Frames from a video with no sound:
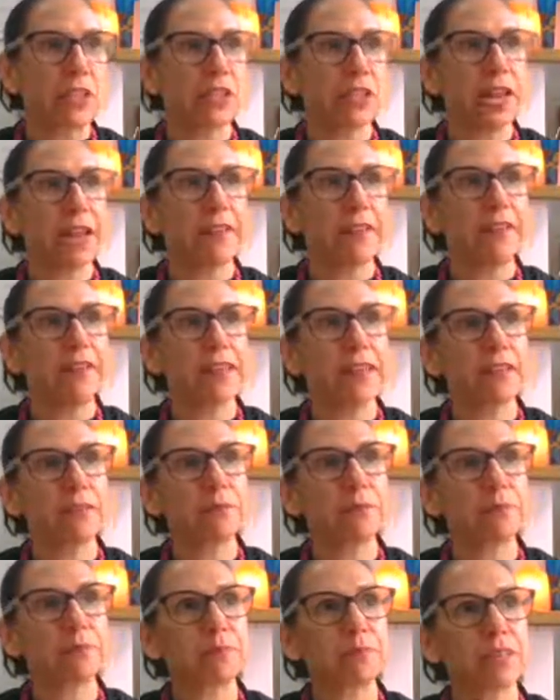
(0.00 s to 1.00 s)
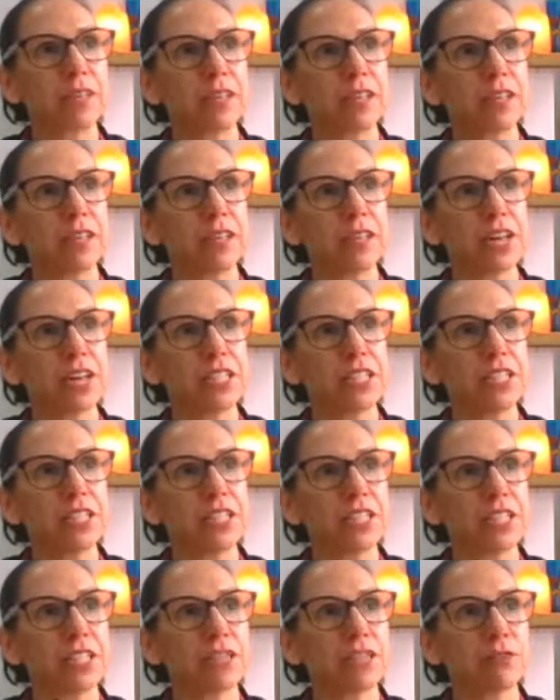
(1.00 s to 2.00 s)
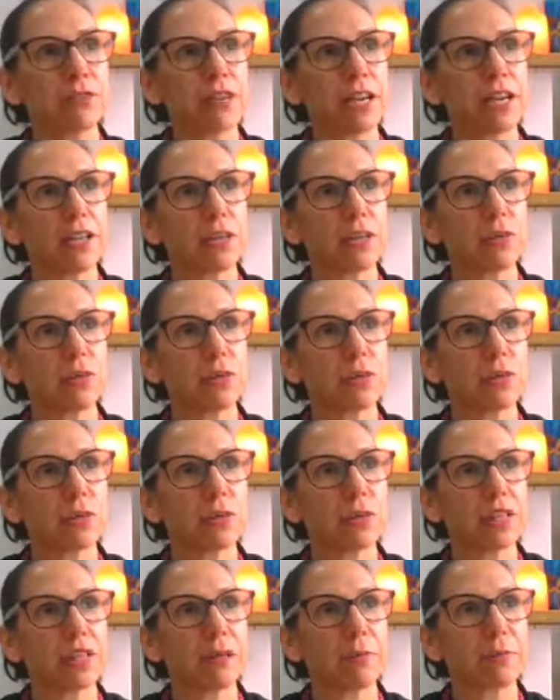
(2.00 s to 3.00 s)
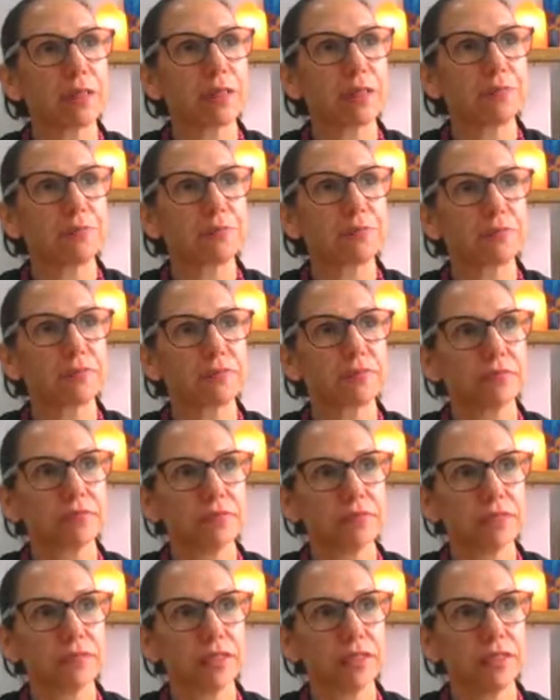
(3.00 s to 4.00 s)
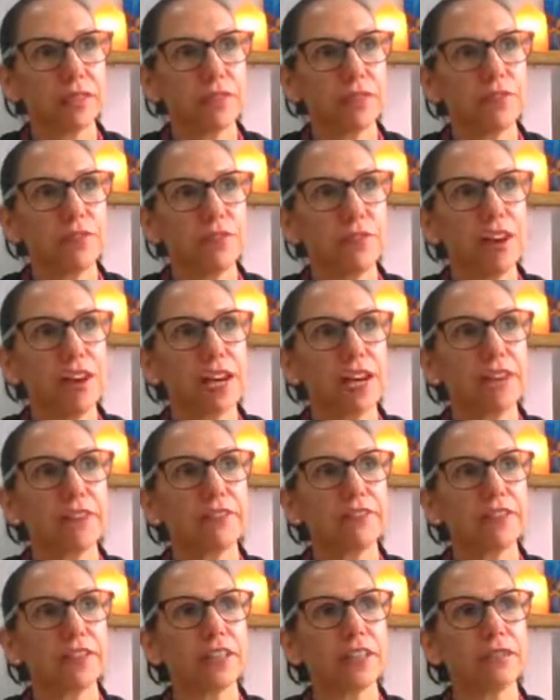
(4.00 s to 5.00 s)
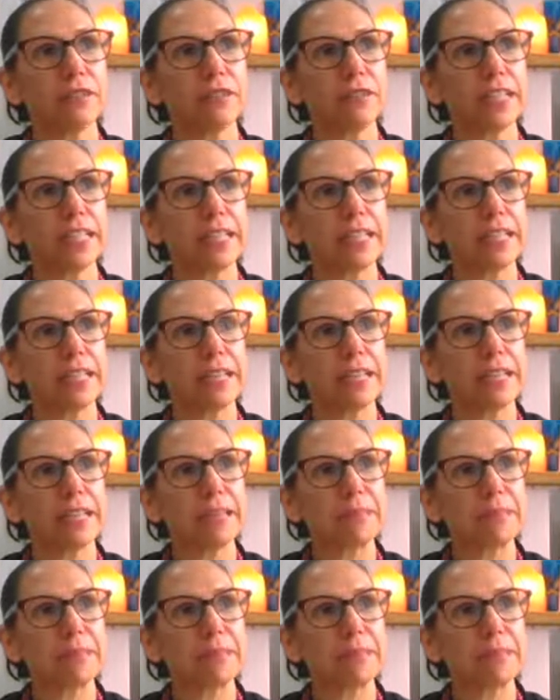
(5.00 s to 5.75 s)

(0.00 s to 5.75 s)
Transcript: And then the ideas around book number 5 are really,